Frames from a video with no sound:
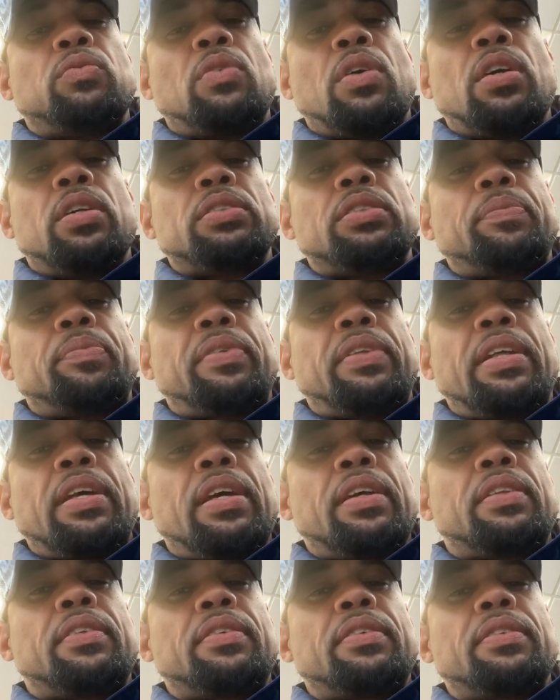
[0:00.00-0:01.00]
was a
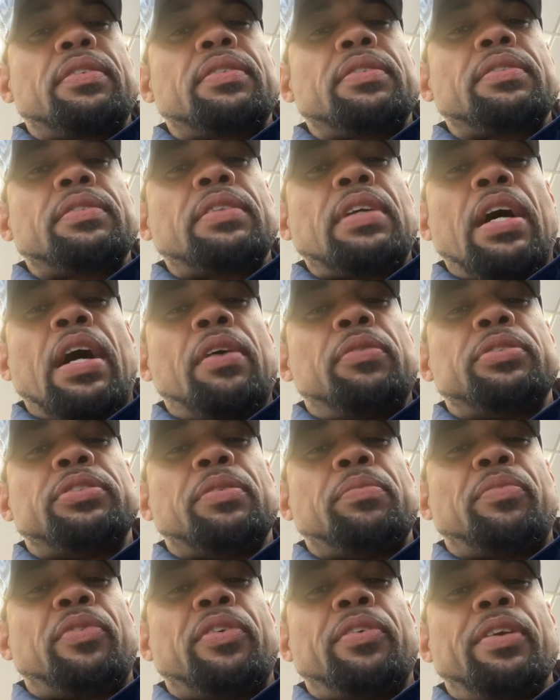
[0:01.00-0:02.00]
protector. I was
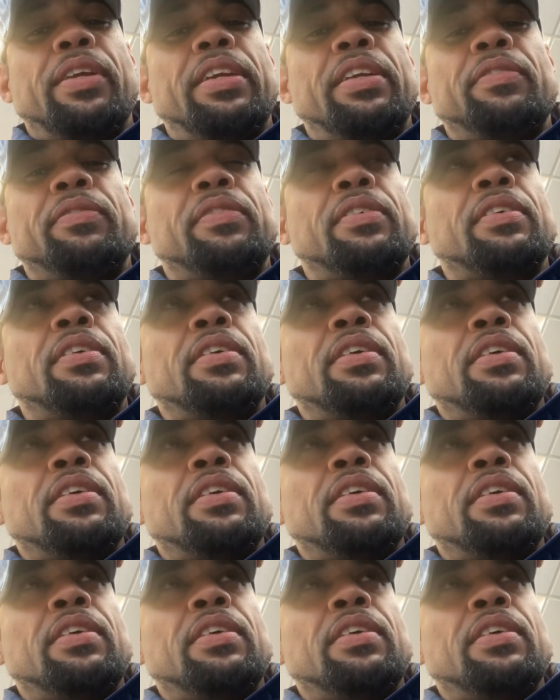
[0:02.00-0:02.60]
a Marine